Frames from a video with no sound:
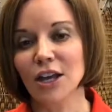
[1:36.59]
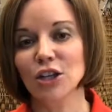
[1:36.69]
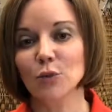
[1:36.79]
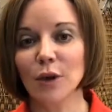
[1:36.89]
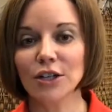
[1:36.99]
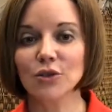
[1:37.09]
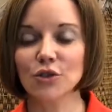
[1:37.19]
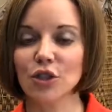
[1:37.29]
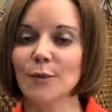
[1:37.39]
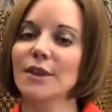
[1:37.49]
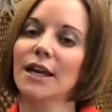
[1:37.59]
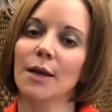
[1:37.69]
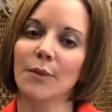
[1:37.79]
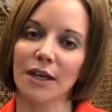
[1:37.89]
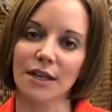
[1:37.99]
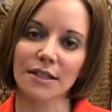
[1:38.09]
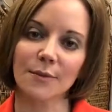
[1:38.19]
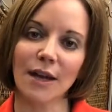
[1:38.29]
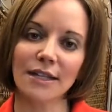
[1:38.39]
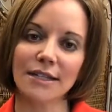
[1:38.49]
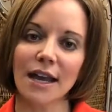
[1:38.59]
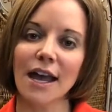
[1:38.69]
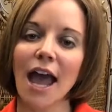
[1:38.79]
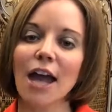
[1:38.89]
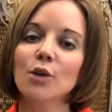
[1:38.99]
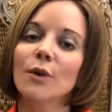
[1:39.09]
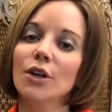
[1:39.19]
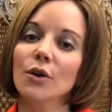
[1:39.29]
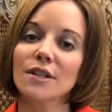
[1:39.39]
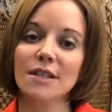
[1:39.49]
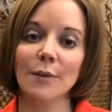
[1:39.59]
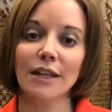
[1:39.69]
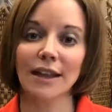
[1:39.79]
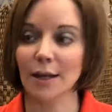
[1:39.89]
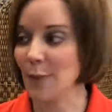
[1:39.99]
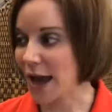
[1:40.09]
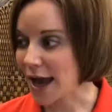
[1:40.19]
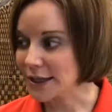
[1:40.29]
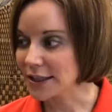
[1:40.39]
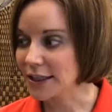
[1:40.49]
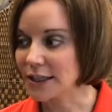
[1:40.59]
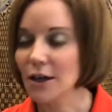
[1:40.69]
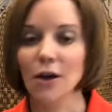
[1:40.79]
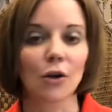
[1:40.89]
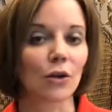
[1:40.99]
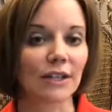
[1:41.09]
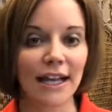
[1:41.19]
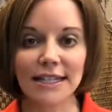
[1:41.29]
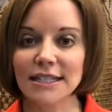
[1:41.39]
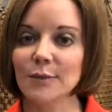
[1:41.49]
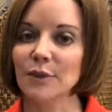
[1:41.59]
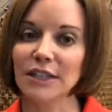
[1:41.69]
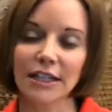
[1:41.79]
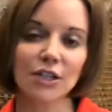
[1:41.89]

You want to do a treatment that can be customized, and you want to go to somebody like Patty or Lacey, Melina,